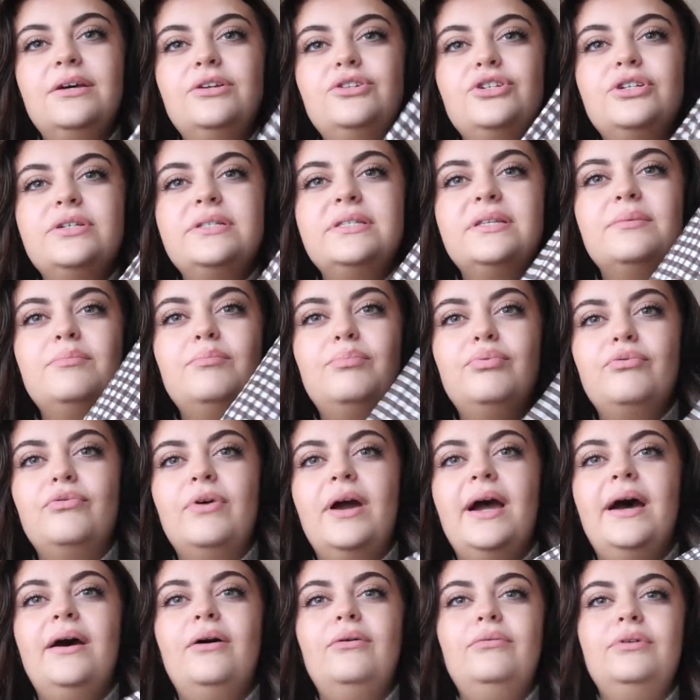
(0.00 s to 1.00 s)
are just some
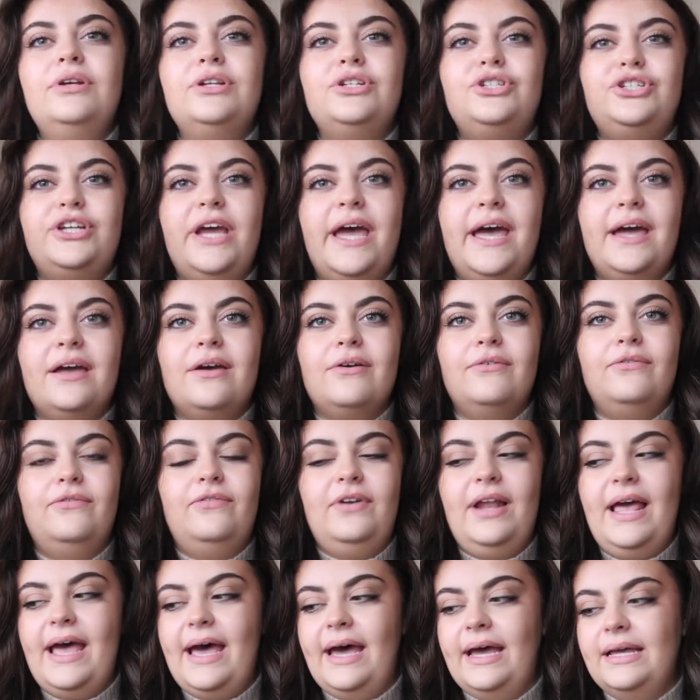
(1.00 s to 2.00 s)
brown check
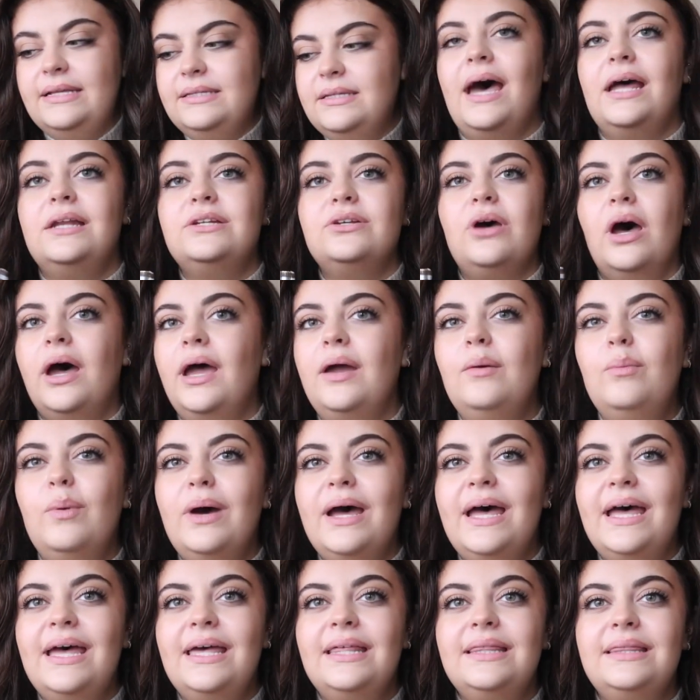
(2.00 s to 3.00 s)
flares and I
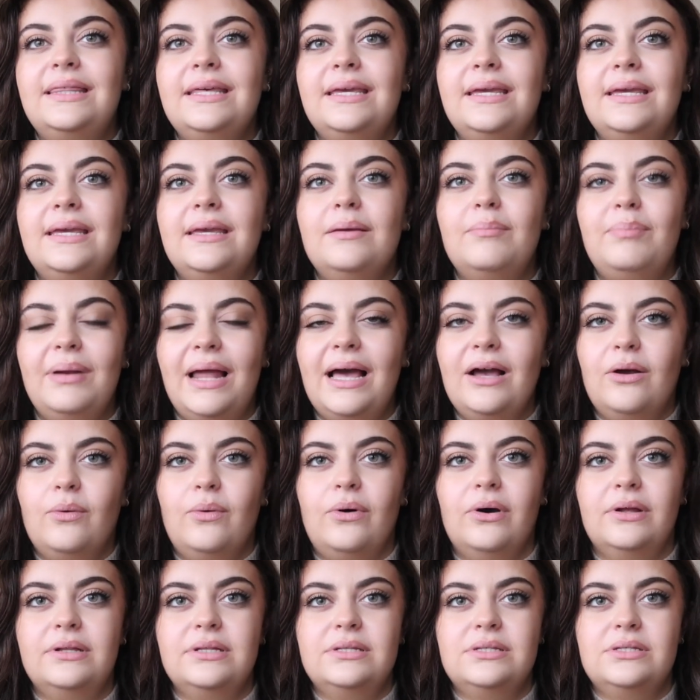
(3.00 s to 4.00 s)
wear the black
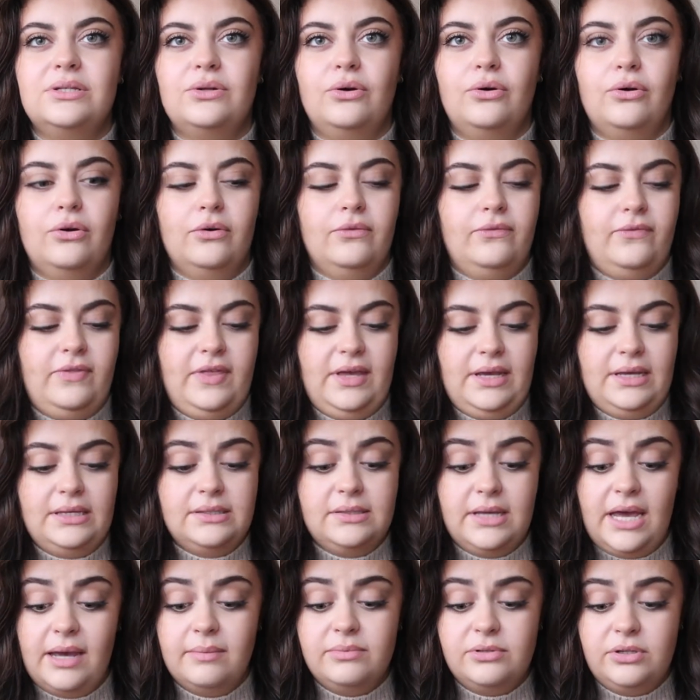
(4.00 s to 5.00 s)
ones of
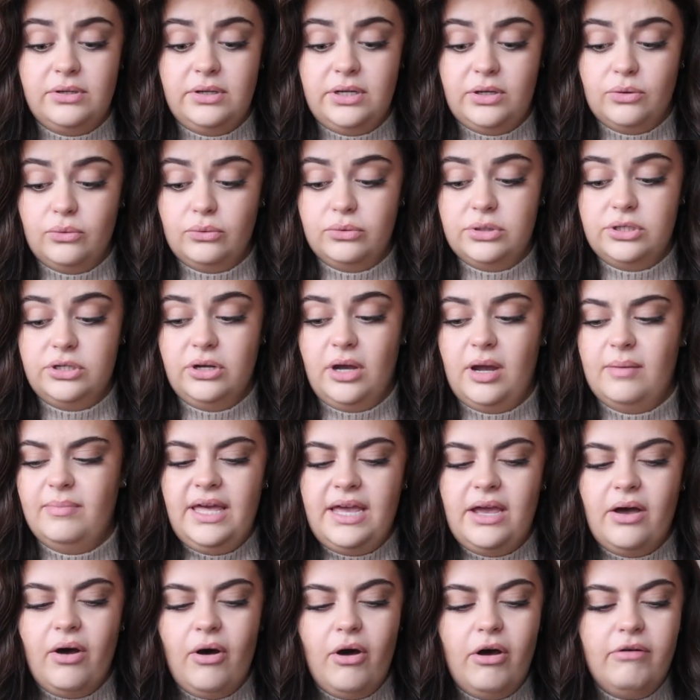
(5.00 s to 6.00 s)
these absolutely all the time.
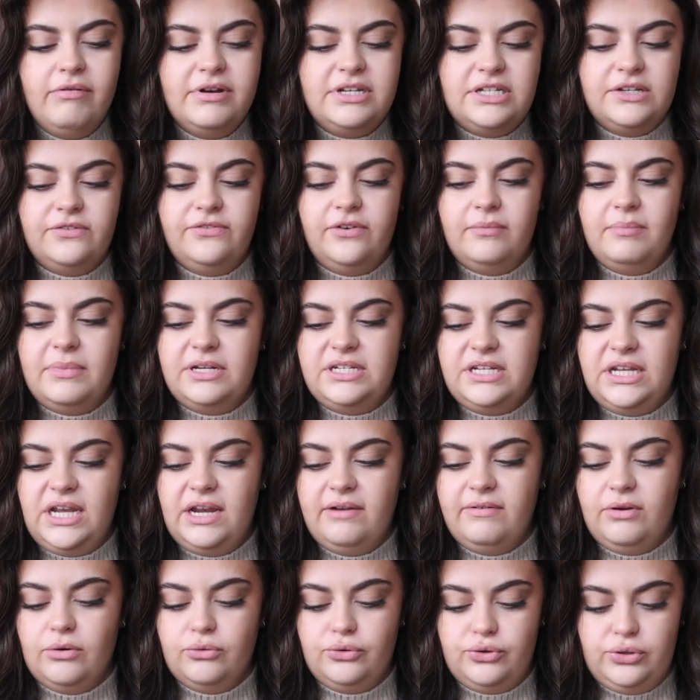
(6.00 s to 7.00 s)
They are a different
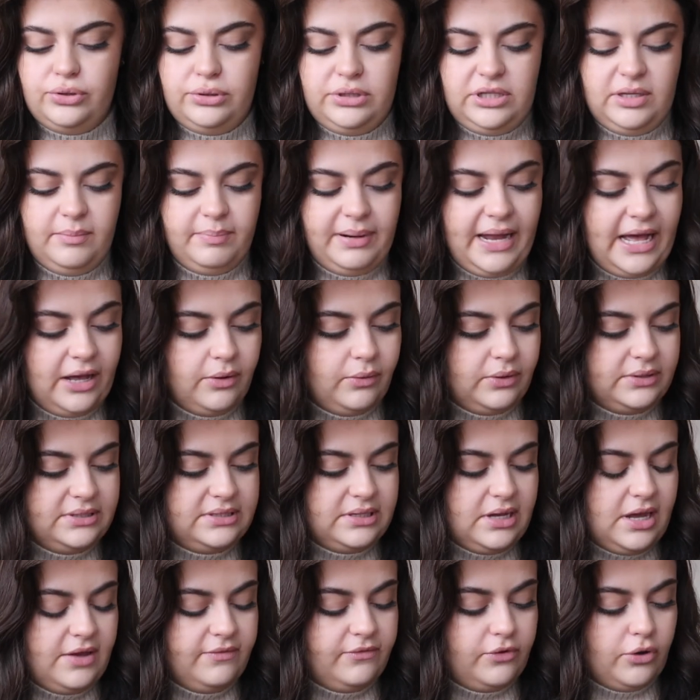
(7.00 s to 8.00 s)
material to the black ones
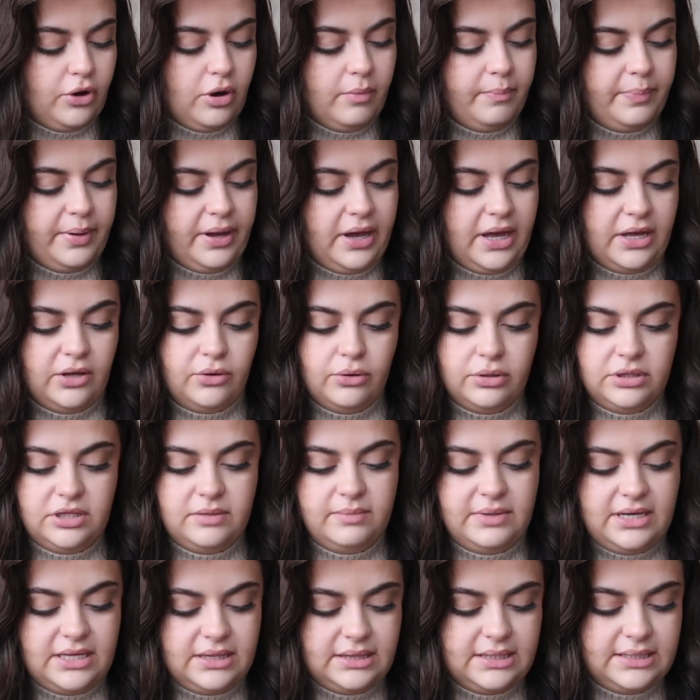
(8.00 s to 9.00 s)
that I've got but I got
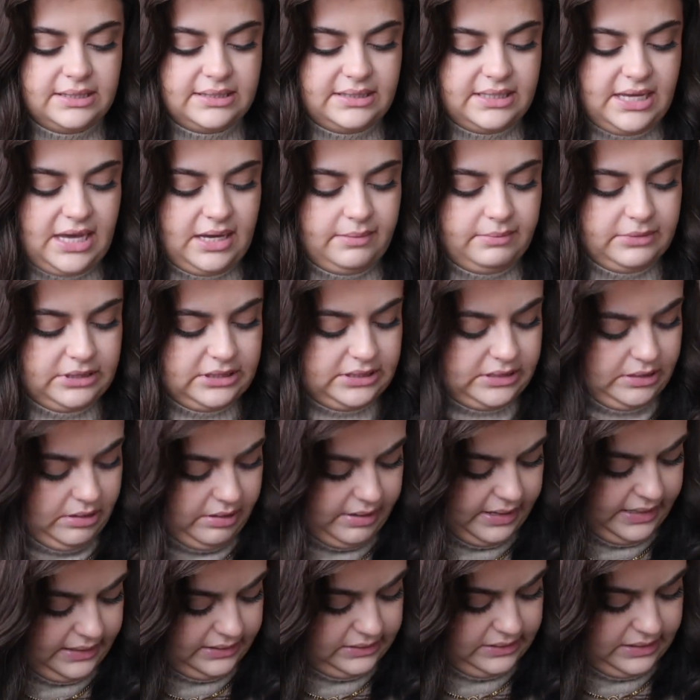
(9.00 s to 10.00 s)
them in the same
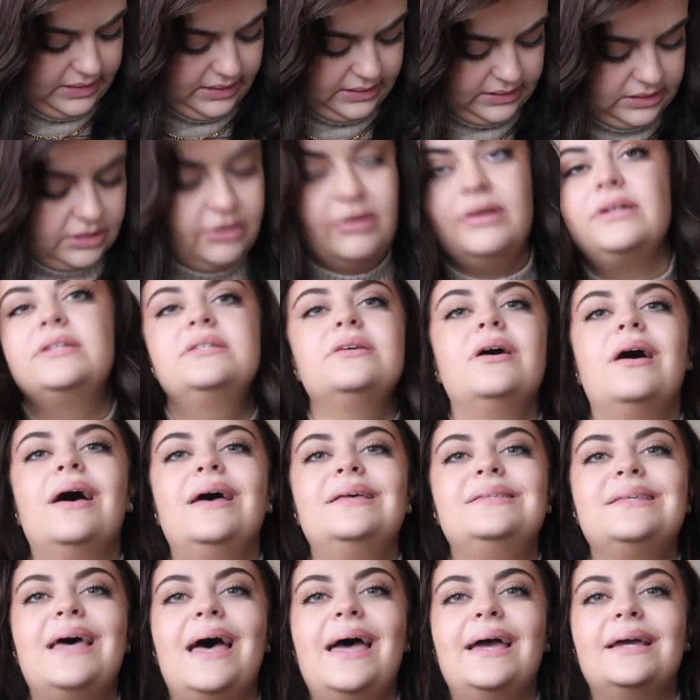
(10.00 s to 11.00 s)
size. These are a
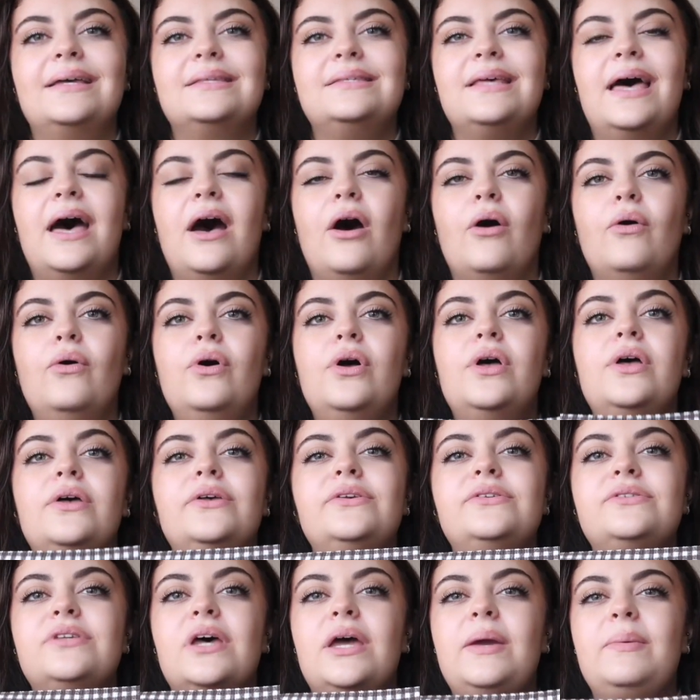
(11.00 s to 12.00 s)
size XL
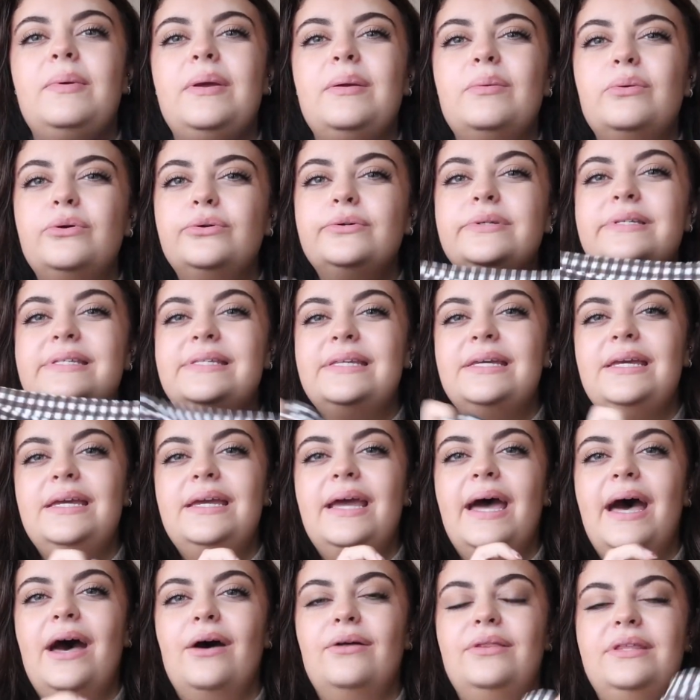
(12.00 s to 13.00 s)
so we will see
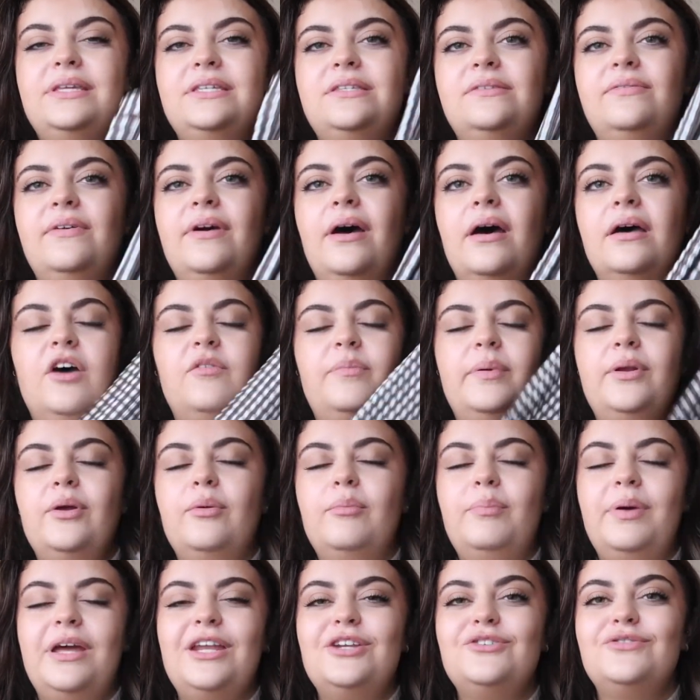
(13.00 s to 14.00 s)
how these fit. I've been
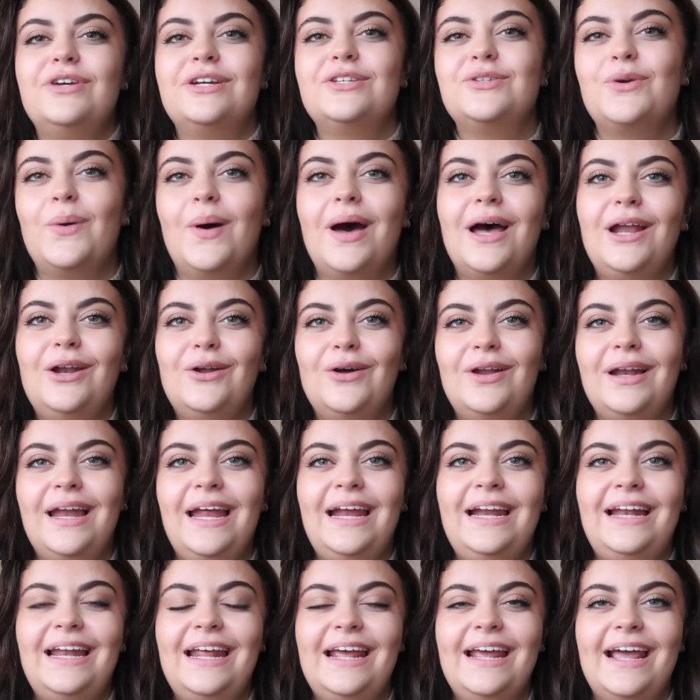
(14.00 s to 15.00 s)
on Pinterest quite a lot
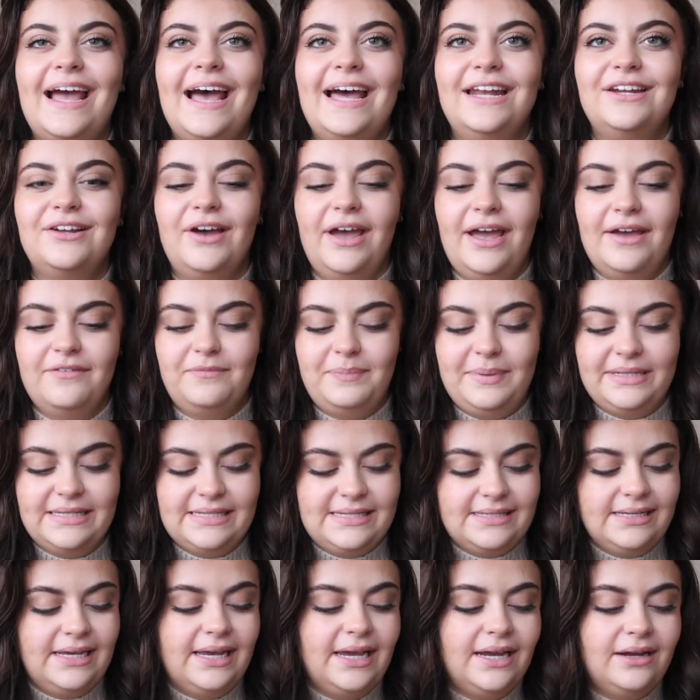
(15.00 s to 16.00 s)
lately and I have been
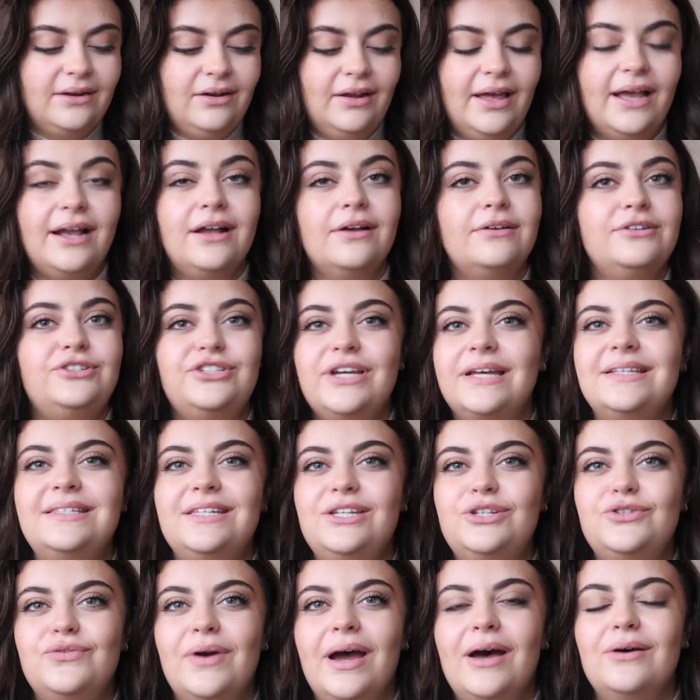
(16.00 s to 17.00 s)
seeing like
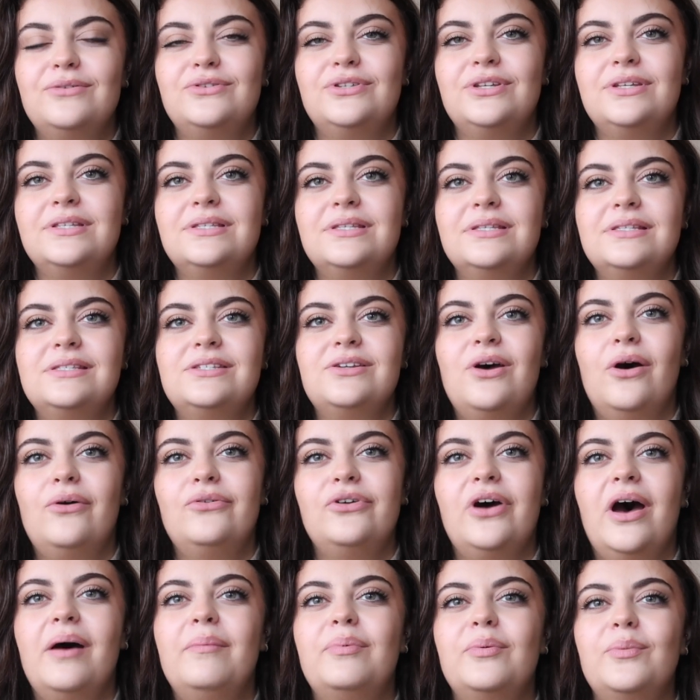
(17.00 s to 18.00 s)
jazzy trousers styled
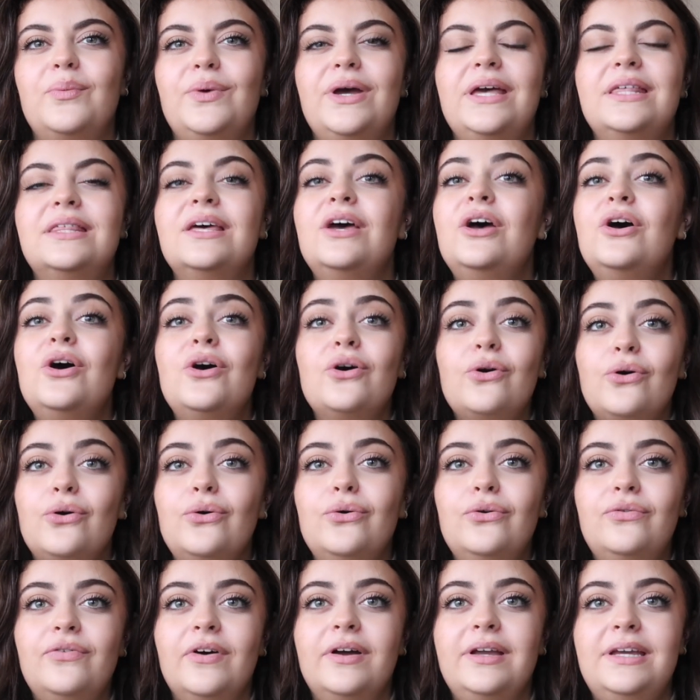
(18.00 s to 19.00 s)
up with
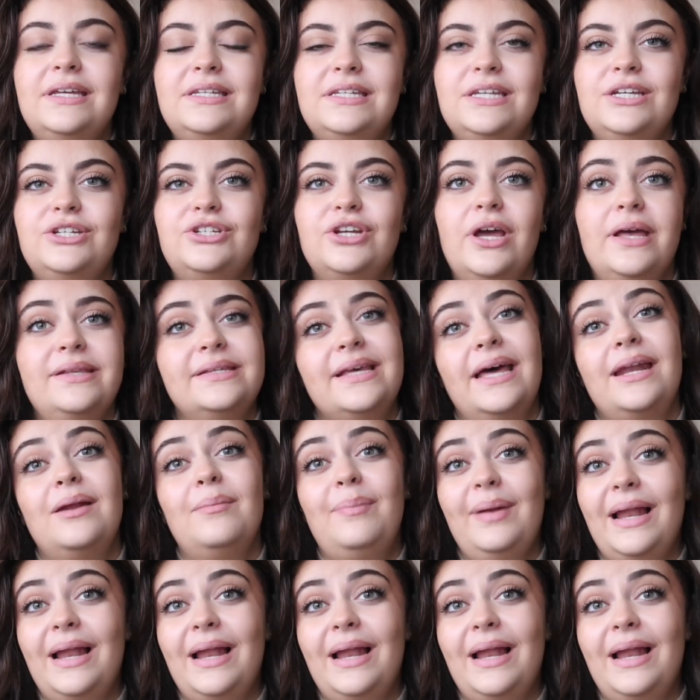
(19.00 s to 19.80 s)
cool funky t-shirts and a